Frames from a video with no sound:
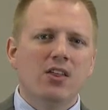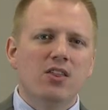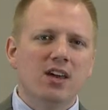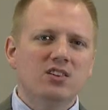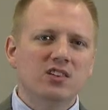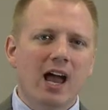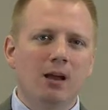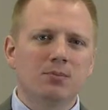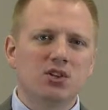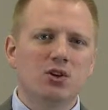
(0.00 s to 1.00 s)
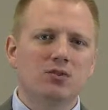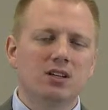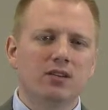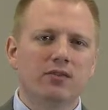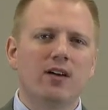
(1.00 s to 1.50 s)
This helps you
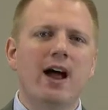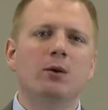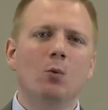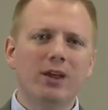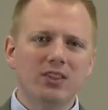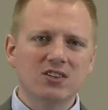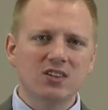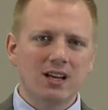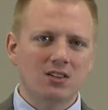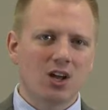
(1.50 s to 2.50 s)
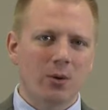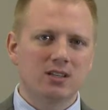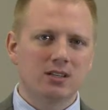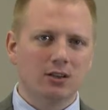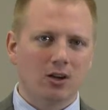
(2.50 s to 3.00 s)
to define what the scene is going
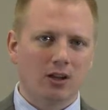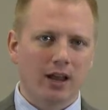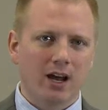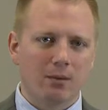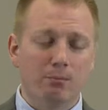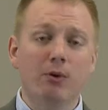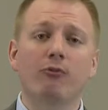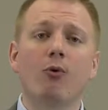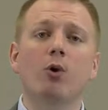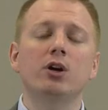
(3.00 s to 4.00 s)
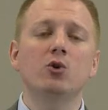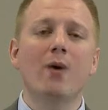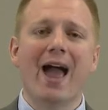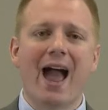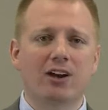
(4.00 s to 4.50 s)
to look like before
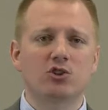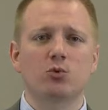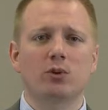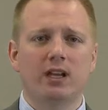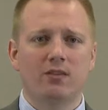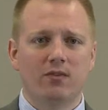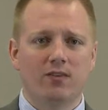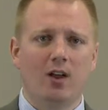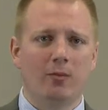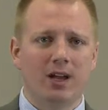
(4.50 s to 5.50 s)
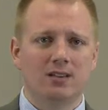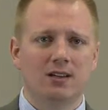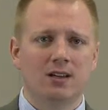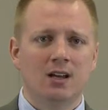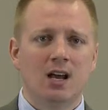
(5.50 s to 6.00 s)
you actually film it.